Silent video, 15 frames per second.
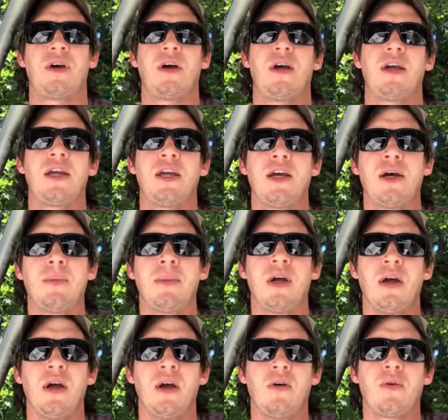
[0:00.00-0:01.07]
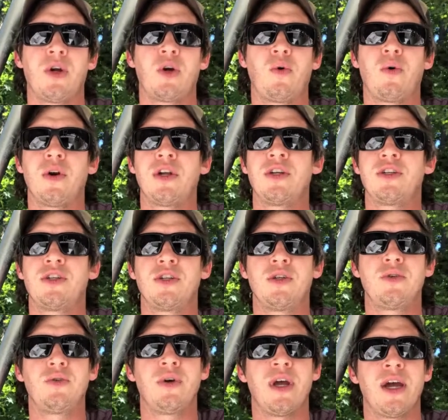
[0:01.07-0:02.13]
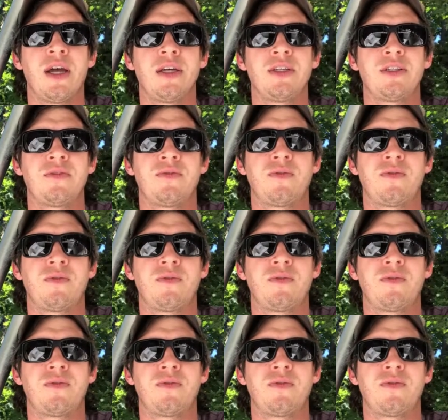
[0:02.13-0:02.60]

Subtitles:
I am recording to you guys